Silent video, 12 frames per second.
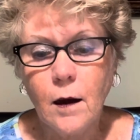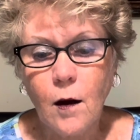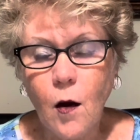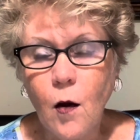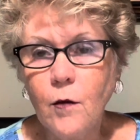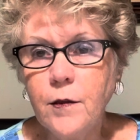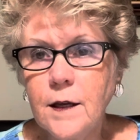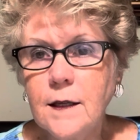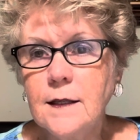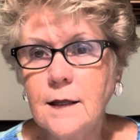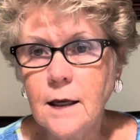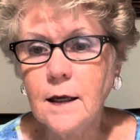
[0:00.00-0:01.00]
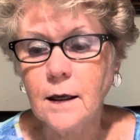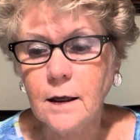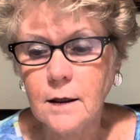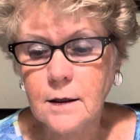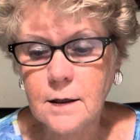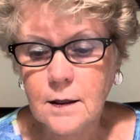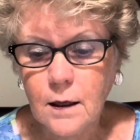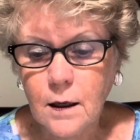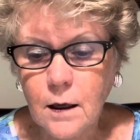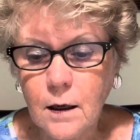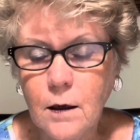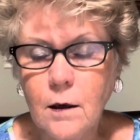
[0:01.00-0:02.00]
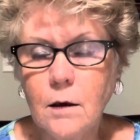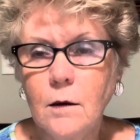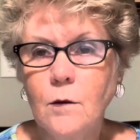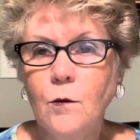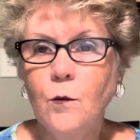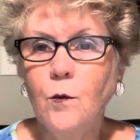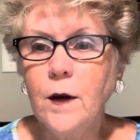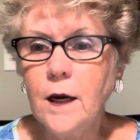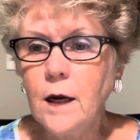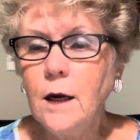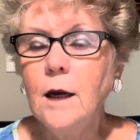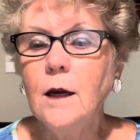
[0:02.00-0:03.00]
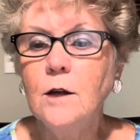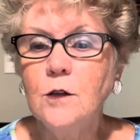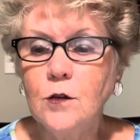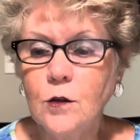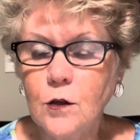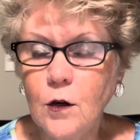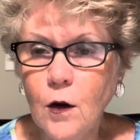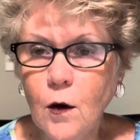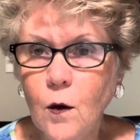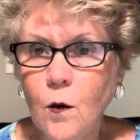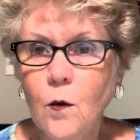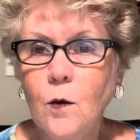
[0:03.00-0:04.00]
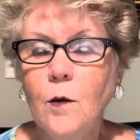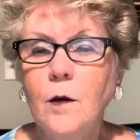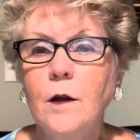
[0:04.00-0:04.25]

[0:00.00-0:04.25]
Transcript: all these things we should know,